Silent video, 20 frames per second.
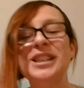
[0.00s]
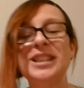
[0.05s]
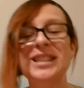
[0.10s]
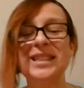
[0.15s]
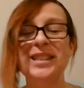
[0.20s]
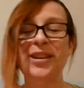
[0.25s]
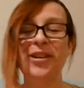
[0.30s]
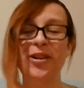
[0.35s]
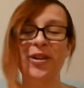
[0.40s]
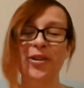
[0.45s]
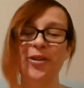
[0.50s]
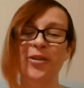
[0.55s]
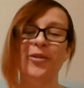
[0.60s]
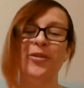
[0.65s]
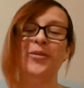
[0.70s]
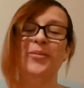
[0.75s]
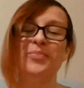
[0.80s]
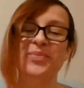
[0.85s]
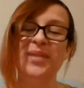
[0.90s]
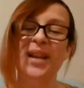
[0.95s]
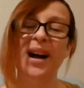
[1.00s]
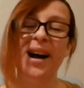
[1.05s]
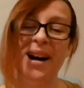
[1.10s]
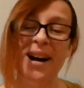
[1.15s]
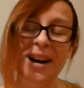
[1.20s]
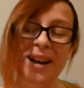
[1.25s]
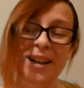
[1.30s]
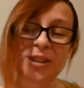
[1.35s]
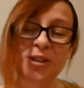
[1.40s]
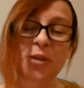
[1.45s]
So,
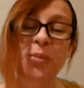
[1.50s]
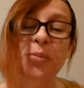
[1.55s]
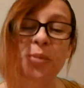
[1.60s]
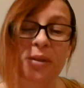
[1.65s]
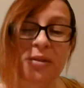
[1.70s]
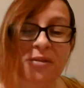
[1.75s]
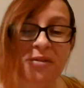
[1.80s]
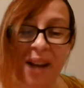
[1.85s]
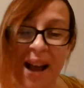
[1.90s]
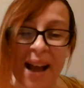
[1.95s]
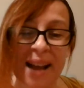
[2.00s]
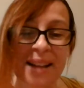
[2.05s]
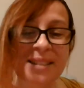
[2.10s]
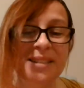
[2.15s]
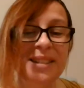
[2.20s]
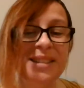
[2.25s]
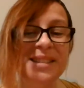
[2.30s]
to prevent